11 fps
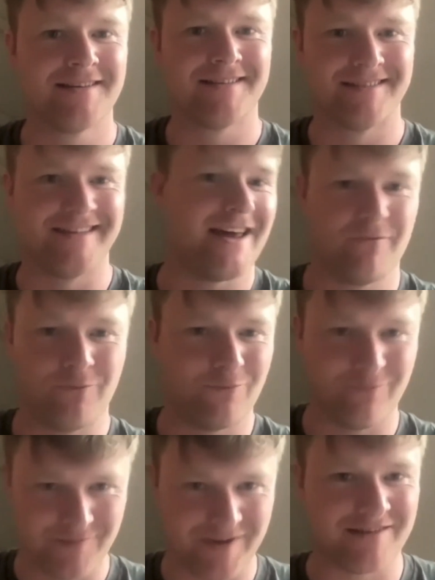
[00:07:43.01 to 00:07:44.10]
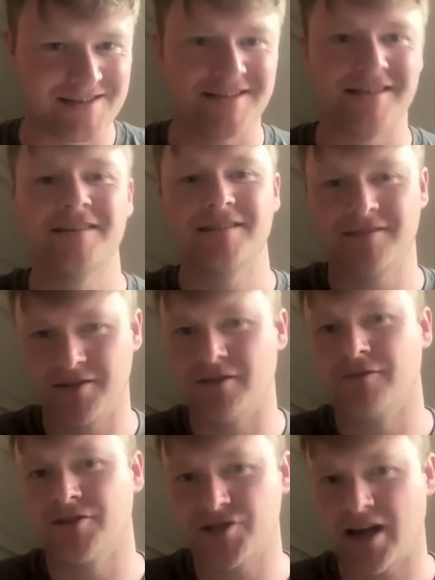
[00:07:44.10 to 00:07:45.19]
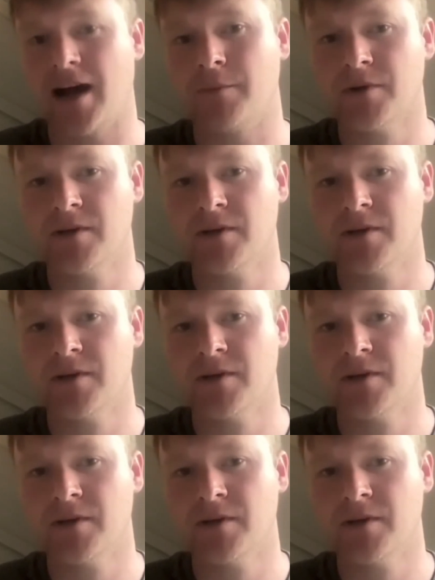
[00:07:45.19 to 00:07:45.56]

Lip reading: then there is clear coverage gap.